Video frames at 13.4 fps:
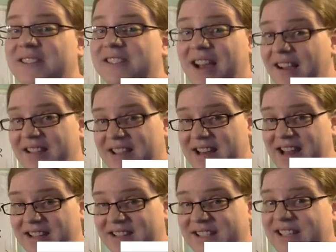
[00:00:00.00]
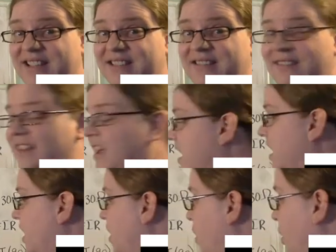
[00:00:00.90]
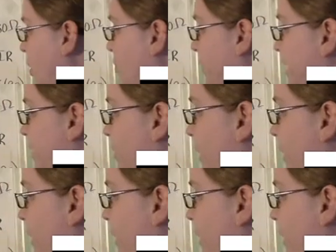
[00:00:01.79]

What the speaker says: not connected. We don't